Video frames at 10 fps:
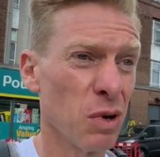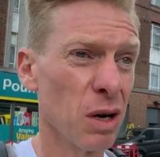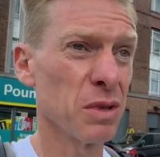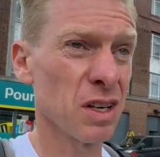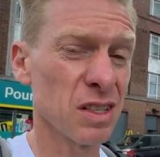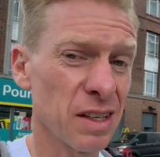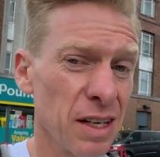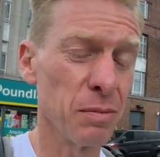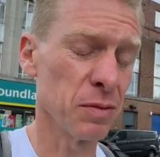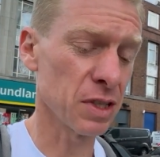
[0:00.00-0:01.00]
what I was asking
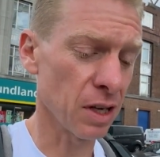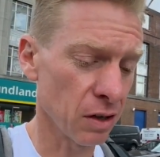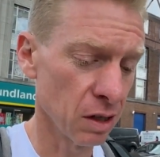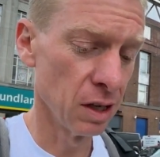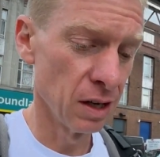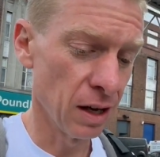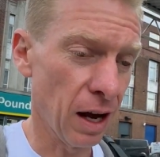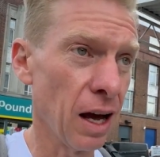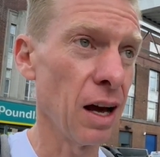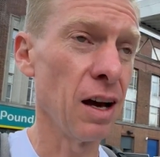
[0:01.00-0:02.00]
him. So
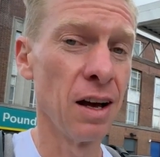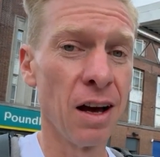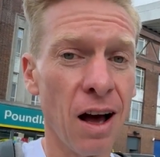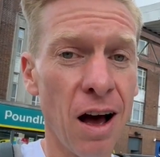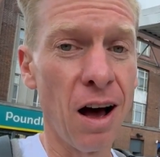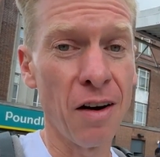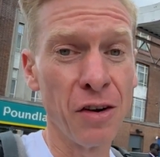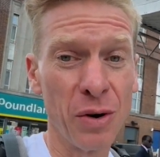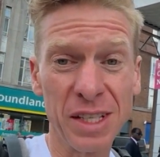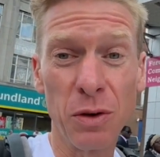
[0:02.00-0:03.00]
I've
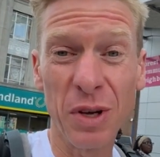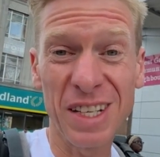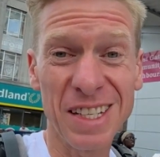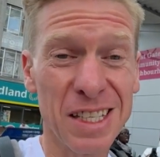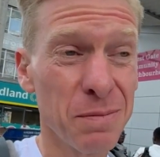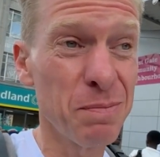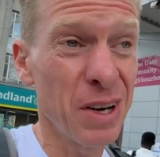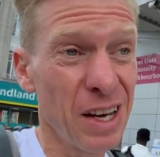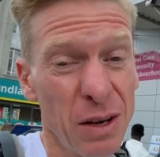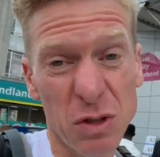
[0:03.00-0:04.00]
no idea what this is,
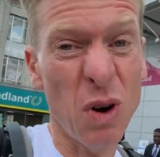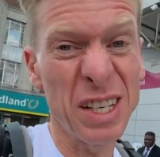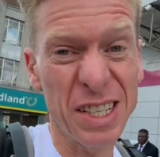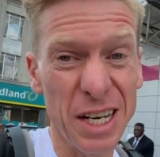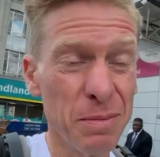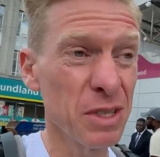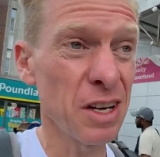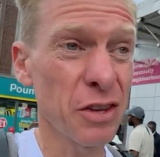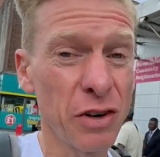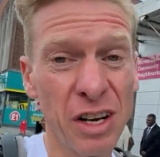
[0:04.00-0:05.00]
but it was quite cheap. It was
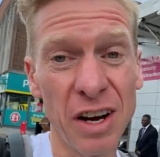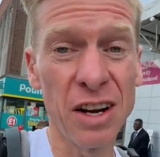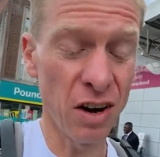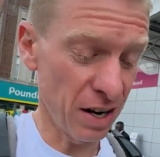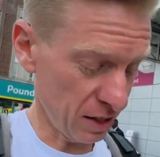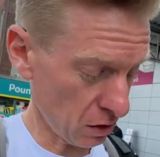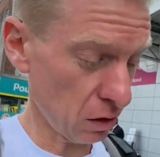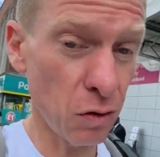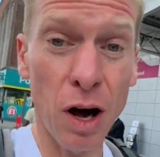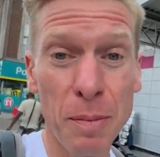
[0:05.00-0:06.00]
only $3.99.
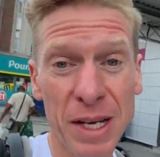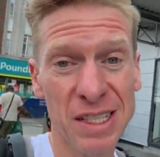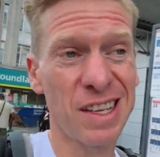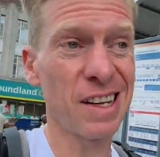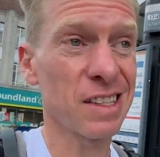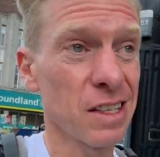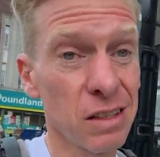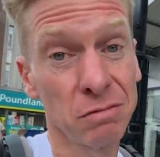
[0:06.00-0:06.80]
It's quite a big steak, so